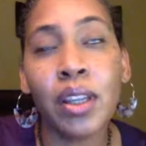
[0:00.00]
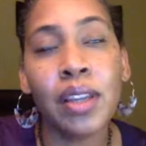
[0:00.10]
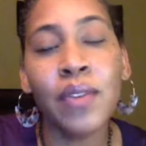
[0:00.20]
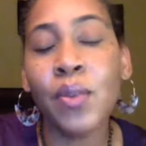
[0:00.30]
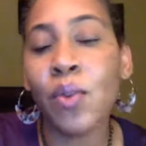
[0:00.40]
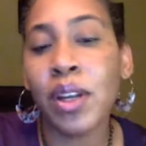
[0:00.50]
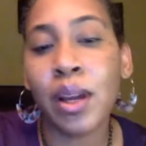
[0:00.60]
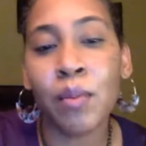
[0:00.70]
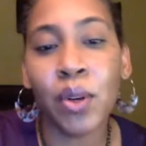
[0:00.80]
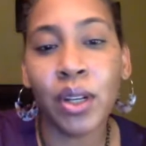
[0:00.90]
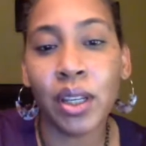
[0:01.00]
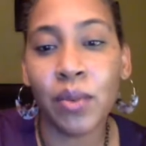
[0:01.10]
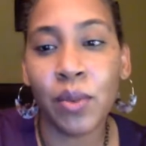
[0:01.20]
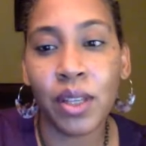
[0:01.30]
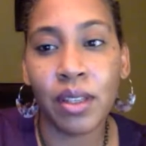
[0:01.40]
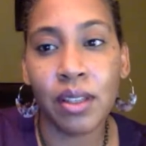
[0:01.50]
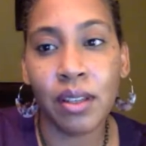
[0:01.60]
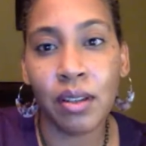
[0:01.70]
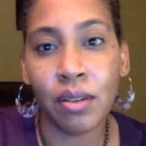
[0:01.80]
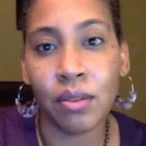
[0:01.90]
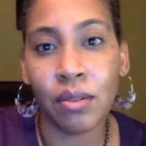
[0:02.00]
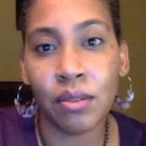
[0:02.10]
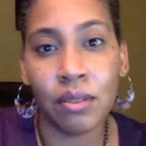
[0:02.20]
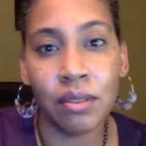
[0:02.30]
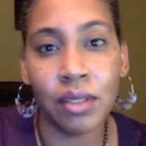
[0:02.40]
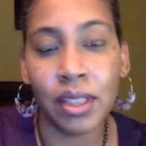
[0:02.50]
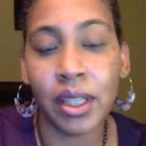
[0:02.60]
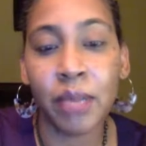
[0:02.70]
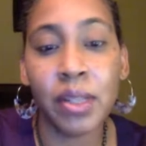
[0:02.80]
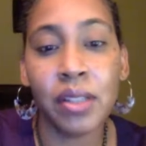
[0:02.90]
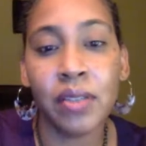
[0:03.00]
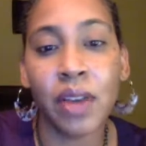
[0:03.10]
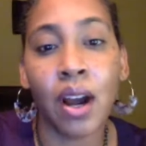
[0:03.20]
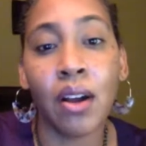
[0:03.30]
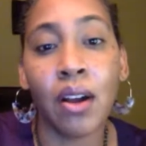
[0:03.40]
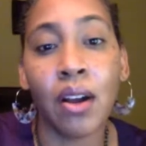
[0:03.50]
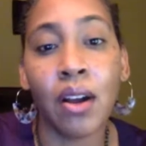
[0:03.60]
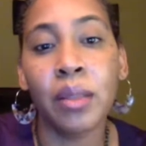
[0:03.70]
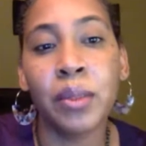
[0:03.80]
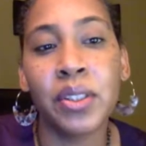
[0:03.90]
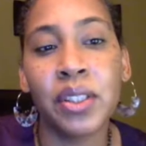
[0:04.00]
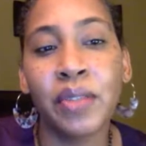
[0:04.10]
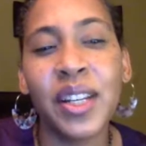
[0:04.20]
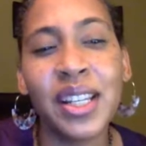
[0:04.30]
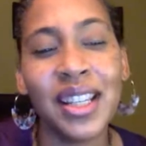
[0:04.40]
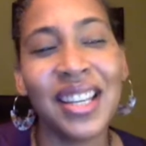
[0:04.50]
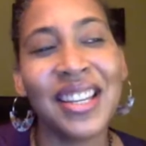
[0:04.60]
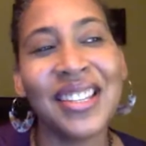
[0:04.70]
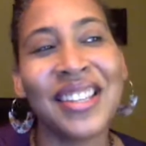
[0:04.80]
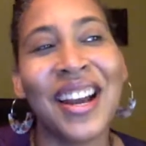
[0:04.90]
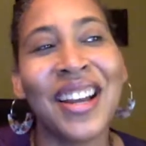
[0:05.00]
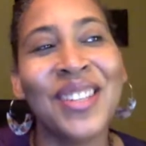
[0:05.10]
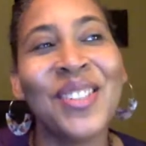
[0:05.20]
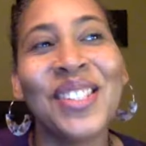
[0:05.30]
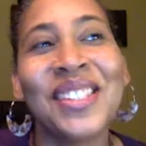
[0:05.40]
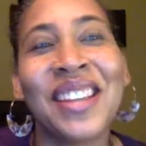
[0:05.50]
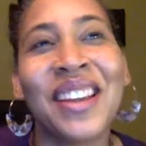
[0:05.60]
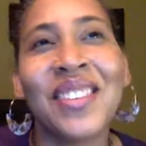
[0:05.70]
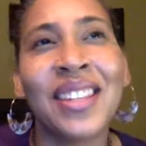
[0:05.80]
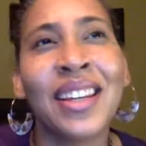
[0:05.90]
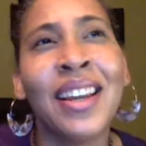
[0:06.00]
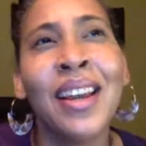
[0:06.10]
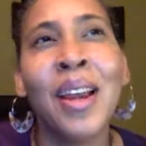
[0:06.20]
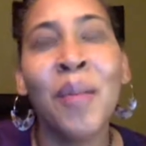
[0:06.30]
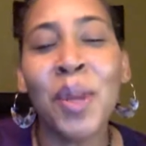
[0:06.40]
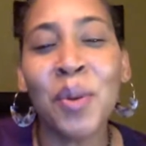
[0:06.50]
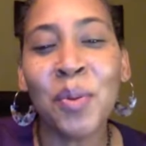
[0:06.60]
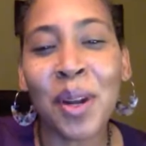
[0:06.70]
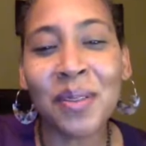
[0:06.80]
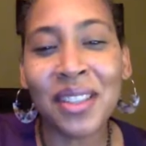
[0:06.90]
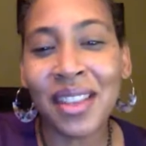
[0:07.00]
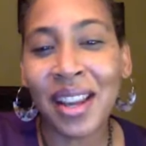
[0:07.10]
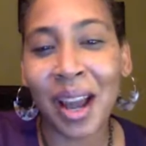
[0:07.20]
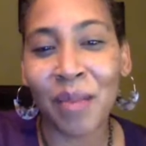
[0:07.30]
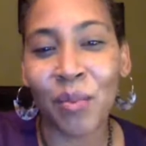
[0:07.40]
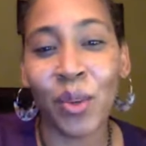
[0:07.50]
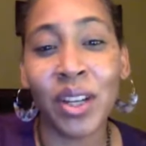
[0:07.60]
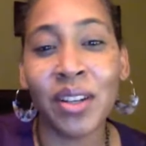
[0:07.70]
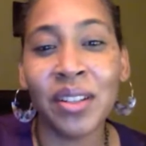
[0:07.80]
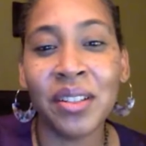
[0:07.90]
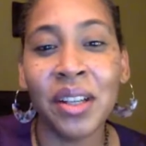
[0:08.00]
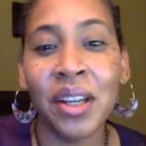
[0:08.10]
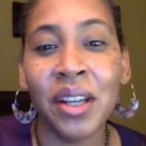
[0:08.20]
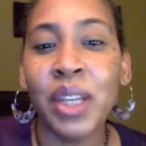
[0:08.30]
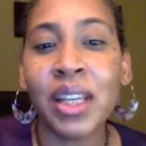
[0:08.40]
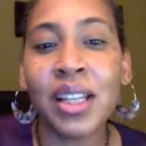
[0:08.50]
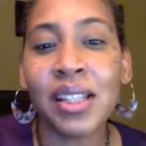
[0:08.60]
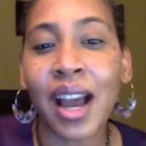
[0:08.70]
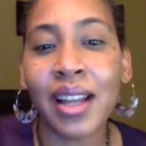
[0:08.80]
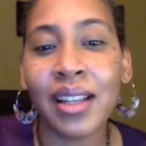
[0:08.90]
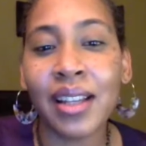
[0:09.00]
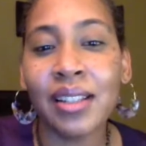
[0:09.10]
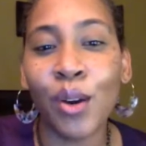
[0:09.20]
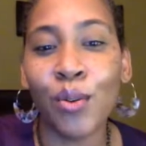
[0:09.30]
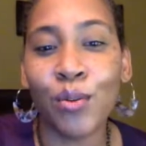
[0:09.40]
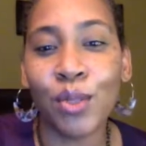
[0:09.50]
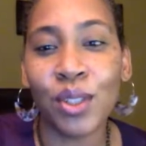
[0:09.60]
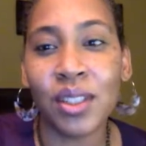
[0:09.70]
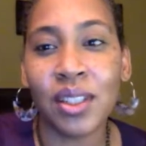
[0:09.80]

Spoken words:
even when I'm working with, celebrities of all calibers. The funny thing is, I used to say, I was like, people probably think I'm weird because I don't